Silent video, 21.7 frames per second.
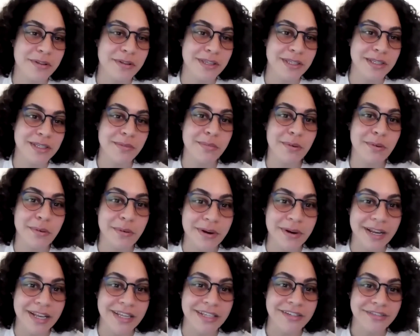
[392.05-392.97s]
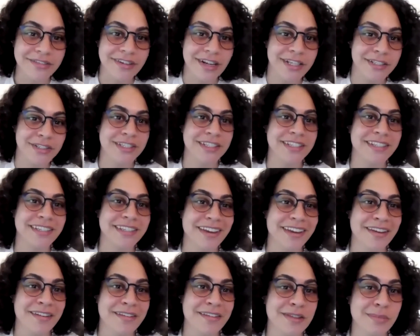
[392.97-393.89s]
in the support and direction
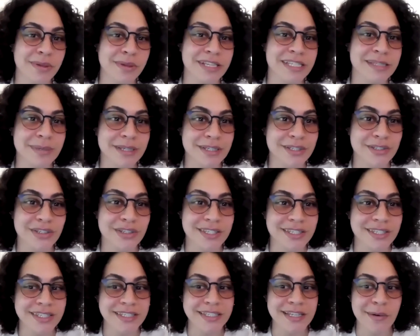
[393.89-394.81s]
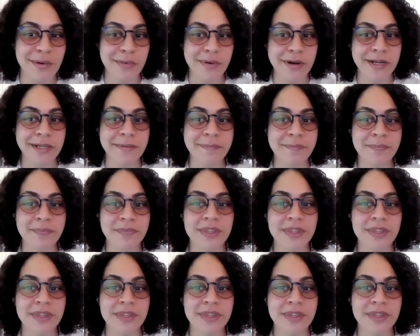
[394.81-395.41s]
of the Place-Based Justice Network.